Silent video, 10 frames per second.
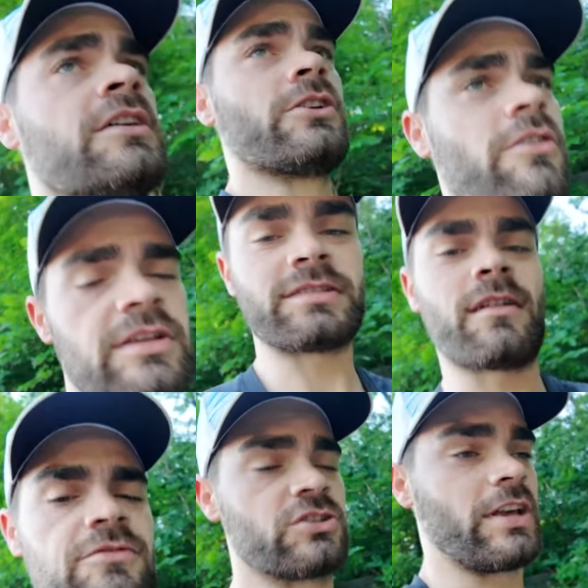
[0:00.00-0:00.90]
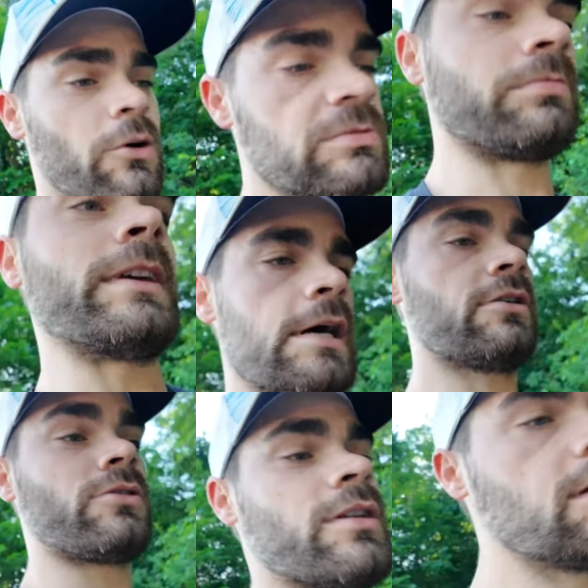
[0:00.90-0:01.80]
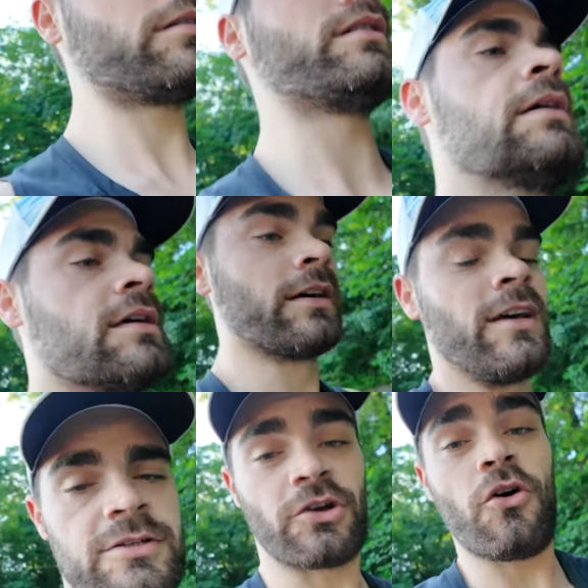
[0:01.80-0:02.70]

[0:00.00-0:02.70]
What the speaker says: You know, this stuff just helps me out, so